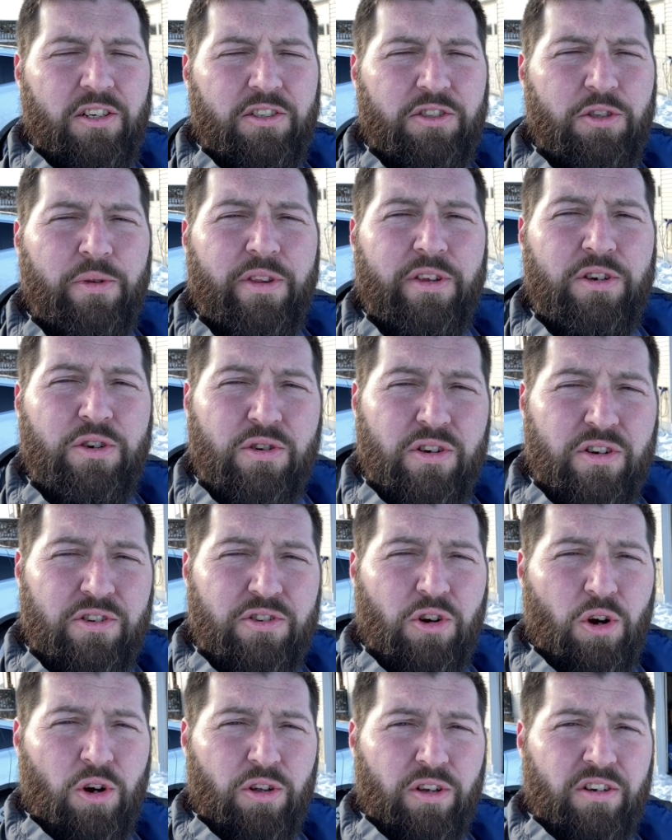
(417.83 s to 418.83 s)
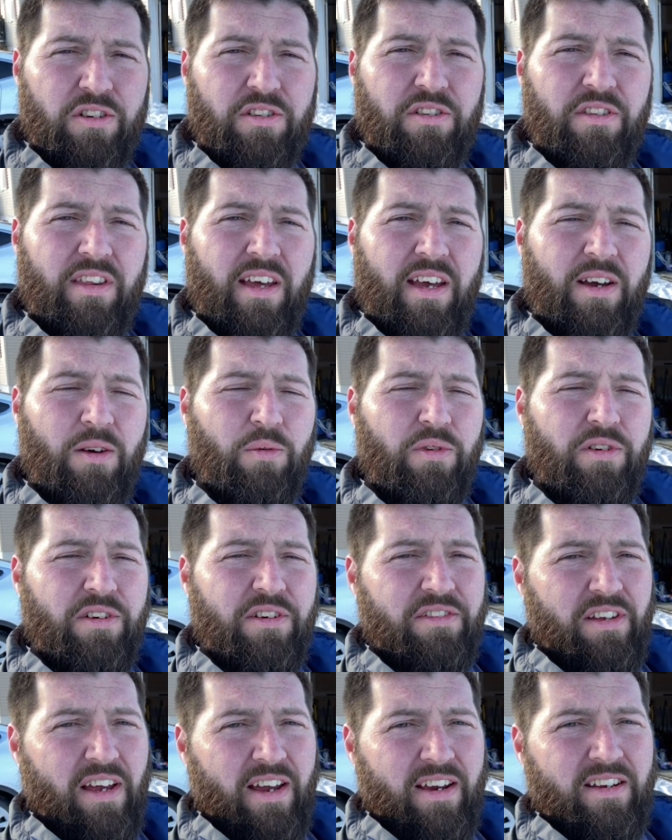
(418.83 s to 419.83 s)
So in the new controller that we're
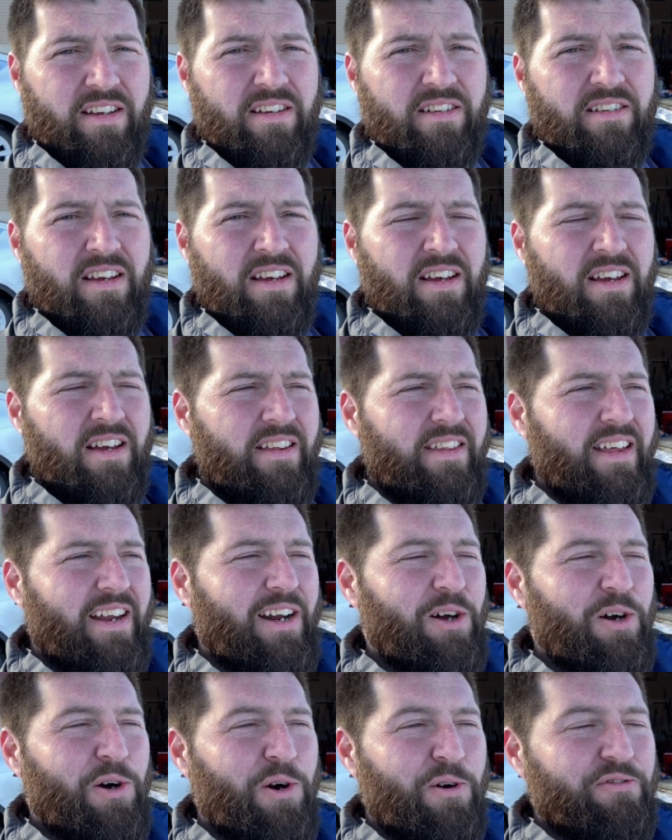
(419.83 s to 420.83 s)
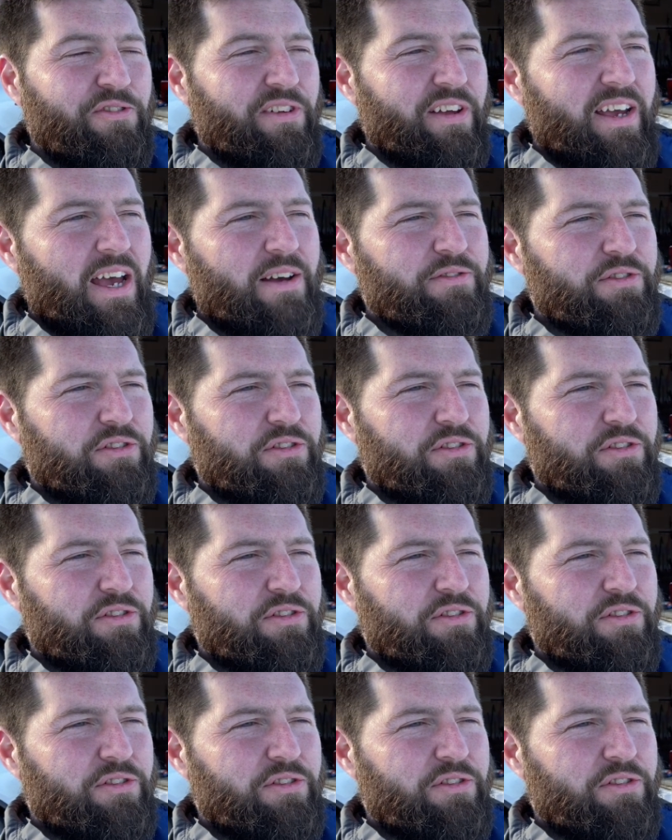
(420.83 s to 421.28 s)
designing, that I'll hopefully have